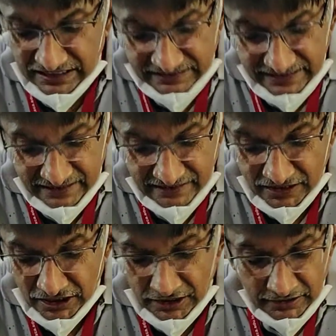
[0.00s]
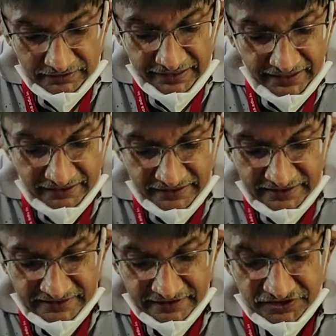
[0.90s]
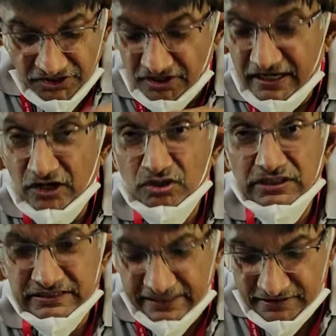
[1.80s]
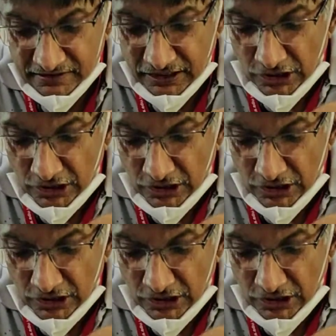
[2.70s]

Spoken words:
are there, then there is a Zener diode is there.